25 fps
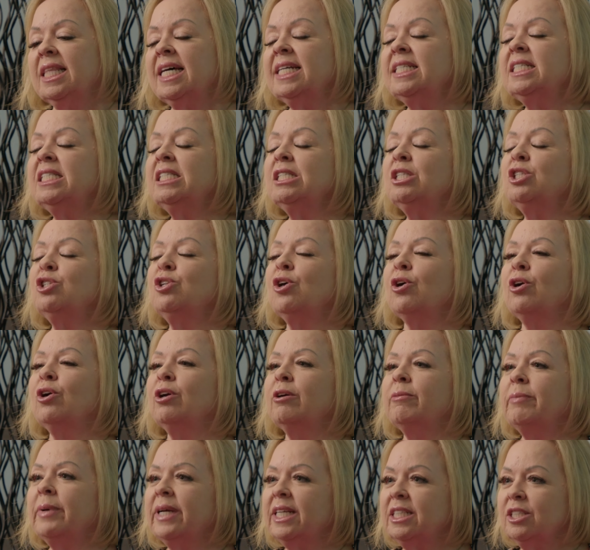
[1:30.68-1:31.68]
let's
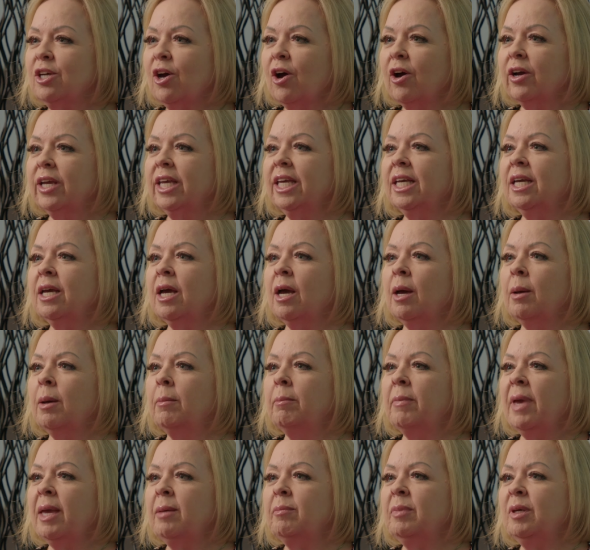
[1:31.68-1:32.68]
start by
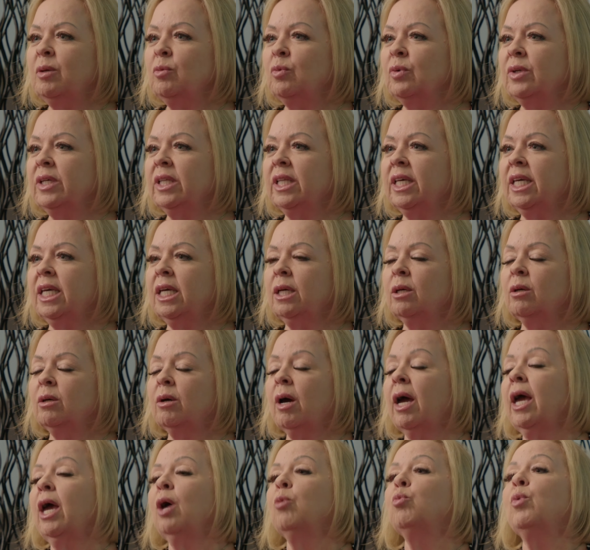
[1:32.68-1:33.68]
talking maybe
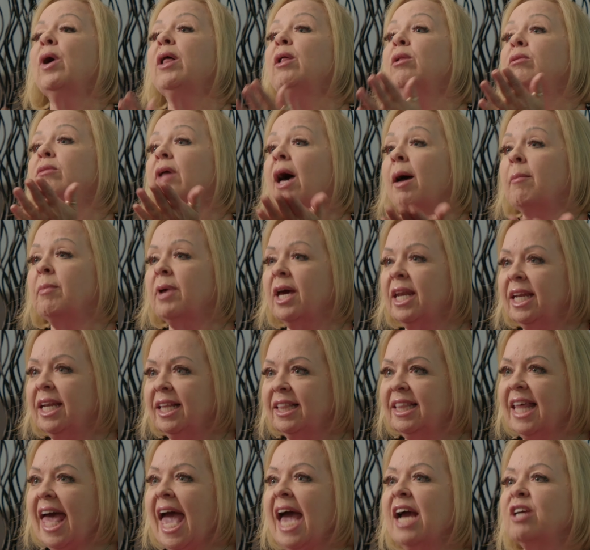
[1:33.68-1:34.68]
really, well, I'm
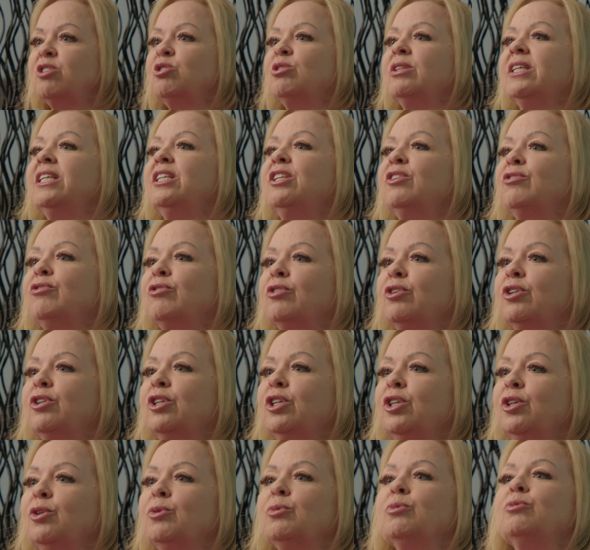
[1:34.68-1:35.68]
going to actually
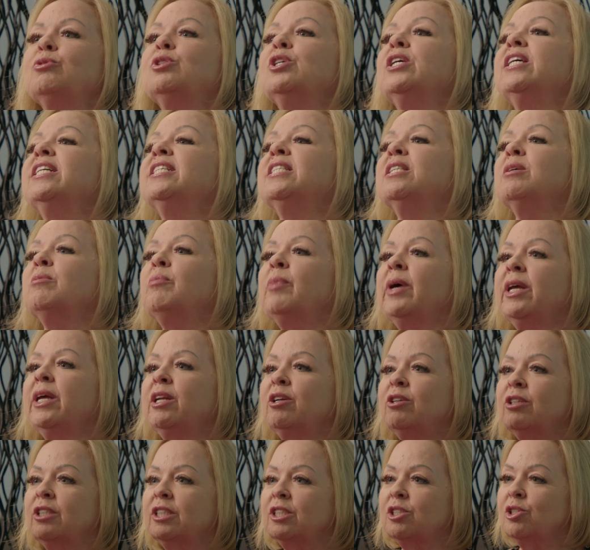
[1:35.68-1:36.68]
defer to you. Is it
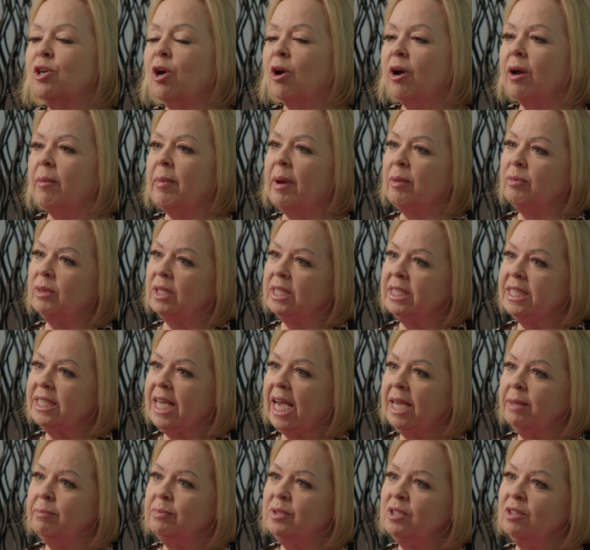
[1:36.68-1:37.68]
better to talk about
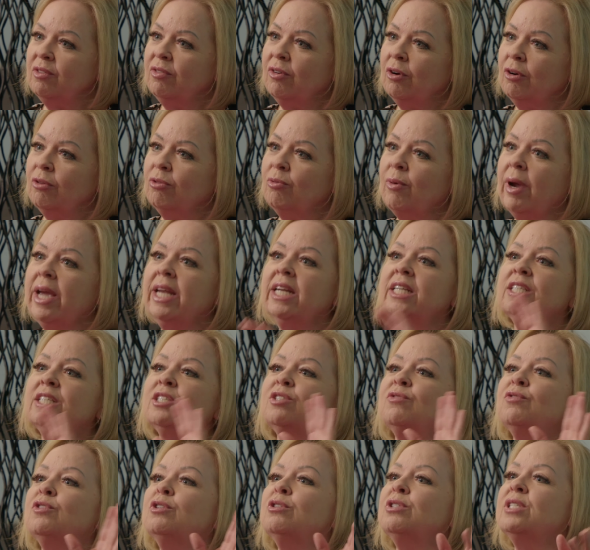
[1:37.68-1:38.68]
the types of
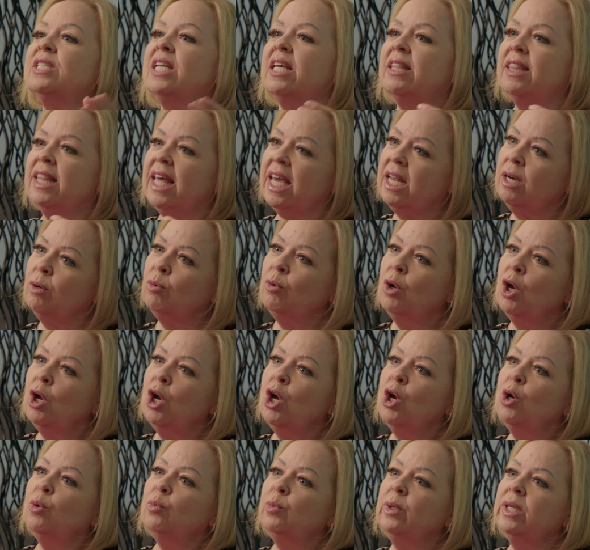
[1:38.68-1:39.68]
arthritis first and
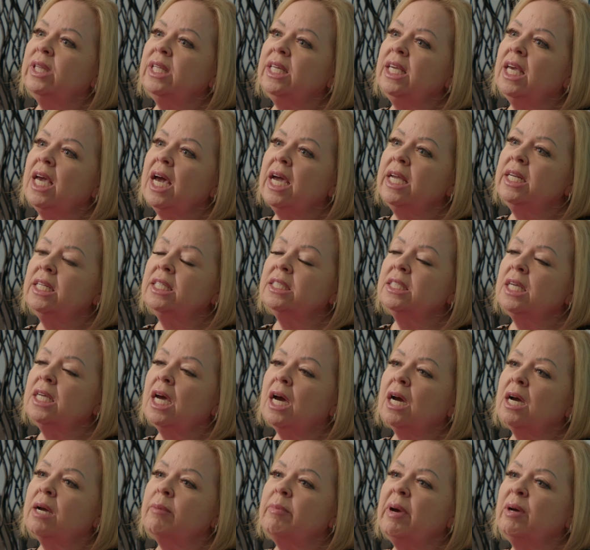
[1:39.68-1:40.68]
then really kind
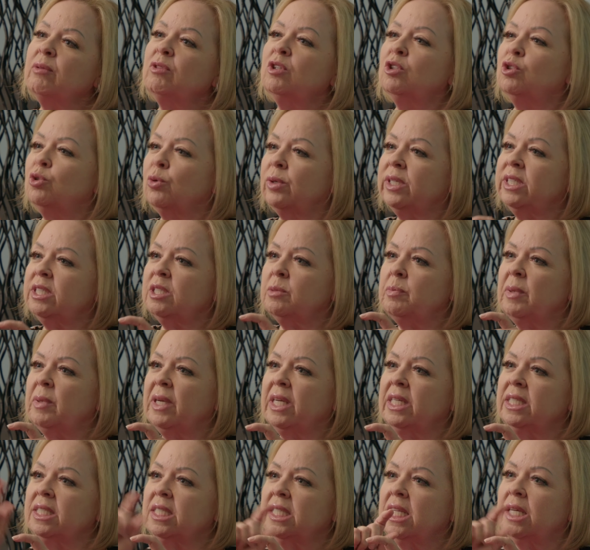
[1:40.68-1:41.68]
of talk about the
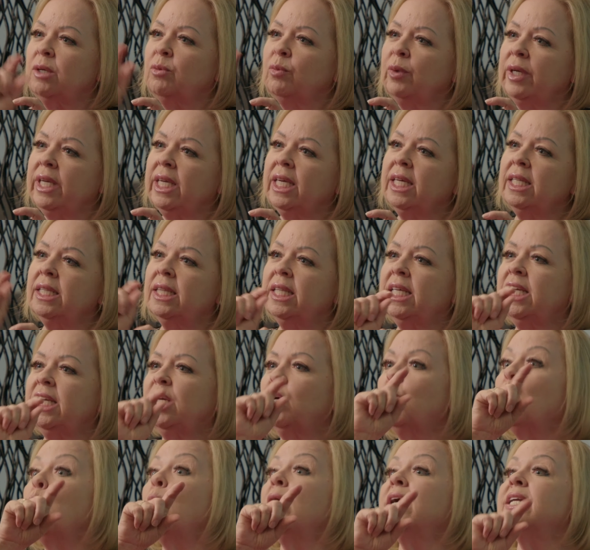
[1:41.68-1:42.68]
joints, because then we
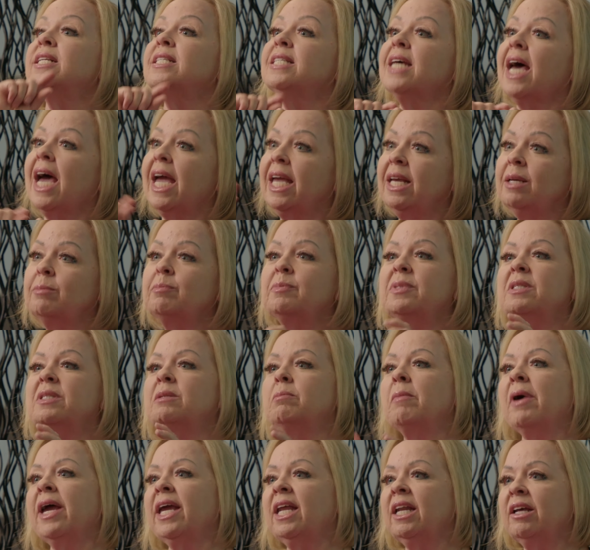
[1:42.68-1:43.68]
can link what
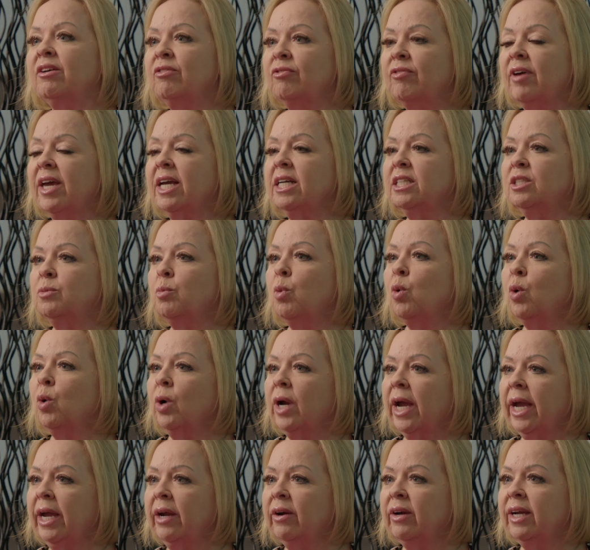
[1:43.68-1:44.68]
types might affect
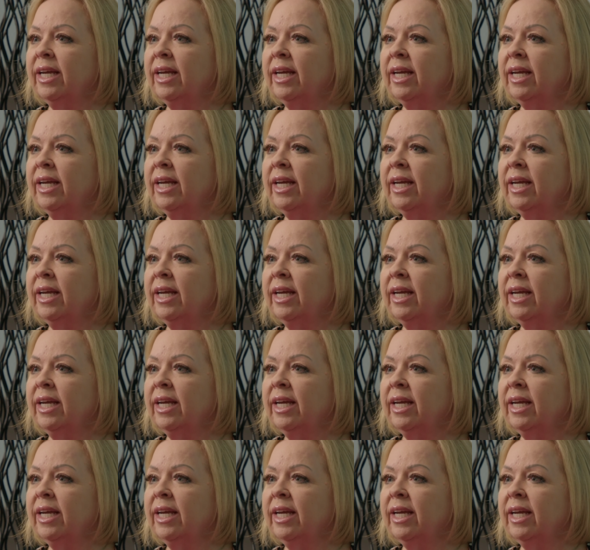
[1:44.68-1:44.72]
more